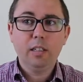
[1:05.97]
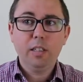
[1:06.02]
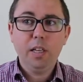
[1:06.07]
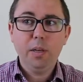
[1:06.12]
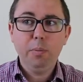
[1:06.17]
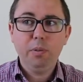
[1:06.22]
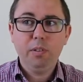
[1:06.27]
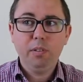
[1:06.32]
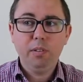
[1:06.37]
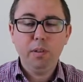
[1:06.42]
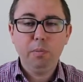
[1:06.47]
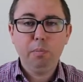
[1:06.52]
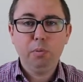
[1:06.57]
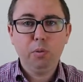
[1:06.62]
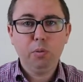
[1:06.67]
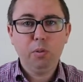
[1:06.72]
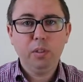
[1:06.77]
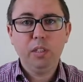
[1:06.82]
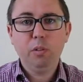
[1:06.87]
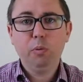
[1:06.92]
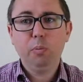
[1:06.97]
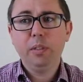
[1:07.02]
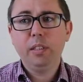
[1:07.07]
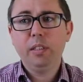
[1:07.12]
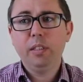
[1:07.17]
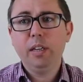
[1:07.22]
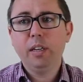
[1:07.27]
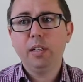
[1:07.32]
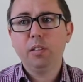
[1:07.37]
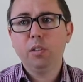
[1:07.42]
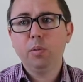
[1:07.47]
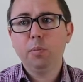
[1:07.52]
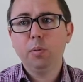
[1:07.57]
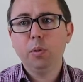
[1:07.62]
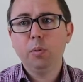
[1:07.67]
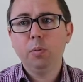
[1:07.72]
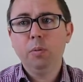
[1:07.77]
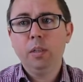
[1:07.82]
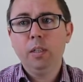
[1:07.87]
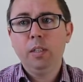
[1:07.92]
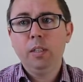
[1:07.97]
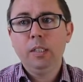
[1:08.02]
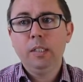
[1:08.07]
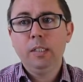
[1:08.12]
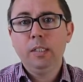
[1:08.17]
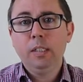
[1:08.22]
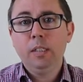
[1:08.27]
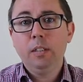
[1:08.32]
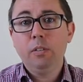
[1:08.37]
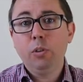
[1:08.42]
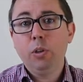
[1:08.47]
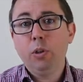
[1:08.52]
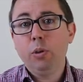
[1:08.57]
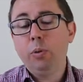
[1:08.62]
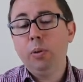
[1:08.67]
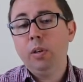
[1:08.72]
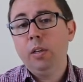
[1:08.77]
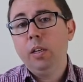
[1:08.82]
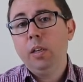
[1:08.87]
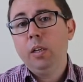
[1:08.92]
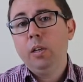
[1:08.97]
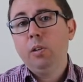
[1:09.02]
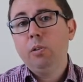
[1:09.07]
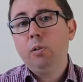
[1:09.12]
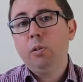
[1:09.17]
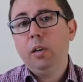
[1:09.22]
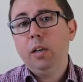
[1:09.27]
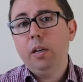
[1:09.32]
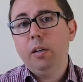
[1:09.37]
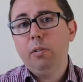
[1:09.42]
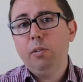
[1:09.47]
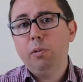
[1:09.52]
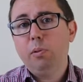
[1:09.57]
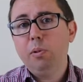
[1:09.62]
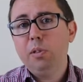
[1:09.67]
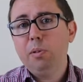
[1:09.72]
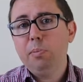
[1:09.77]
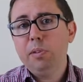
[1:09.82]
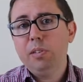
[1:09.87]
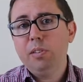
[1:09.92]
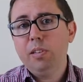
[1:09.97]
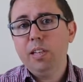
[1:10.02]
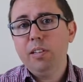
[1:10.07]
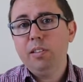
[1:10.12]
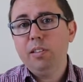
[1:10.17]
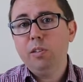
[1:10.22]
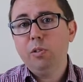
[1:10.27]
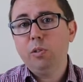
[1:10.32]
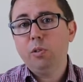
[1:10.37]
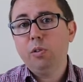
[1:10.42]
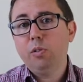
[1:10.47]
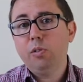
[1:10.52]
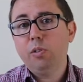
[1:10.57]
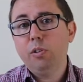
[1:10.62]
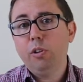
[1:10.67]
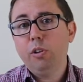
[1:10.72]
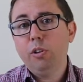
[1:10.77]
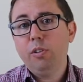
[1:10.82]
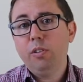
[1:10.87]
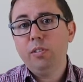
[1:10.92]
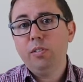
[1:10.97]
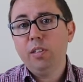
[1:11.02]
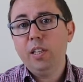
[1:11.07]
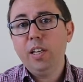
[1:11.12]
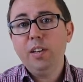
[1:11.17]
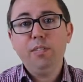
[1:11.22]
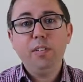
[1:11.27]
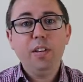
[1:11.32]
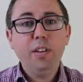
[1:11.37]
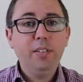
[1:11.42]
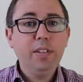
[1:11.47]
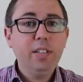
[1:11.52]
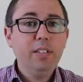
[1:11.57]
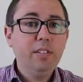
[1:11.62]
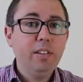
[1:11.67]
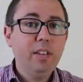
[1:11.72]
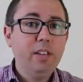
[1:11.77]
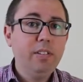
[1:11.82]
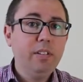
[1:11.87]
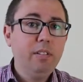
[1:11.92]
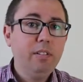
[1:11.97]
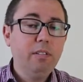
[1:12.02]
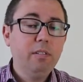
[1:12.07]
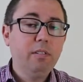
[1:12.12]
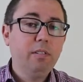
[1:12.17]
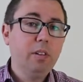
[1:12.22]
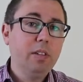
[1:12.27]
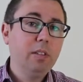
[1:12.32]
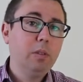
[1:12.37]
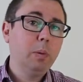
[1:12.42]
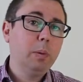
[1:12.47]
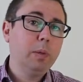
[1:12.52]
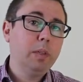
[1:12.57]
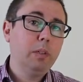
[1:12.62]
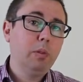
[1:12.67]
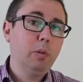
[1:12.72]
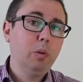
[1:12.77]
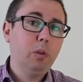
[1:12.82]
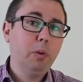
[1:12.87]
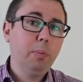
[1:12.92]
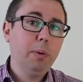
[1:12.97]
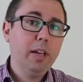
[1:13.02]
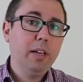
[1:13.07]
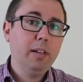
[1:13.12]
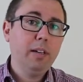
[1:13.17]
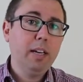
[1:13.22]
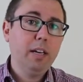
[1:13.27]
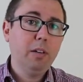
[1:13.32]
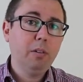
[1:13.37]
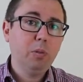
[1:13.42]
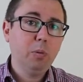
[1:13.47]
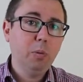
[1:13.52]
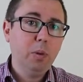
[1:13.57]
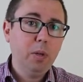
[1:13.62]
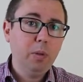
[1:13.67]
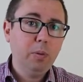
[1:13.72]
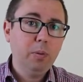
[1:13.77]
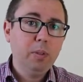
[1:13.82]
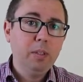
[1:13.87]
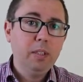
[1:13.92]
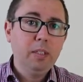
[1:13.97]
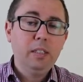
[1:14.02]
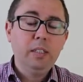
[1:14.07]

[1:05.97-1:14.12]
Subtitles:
Keep it simple and it'll be deductible. So the Christmas season is also known as the gift giving season, so that's what we're going to talk about now as well.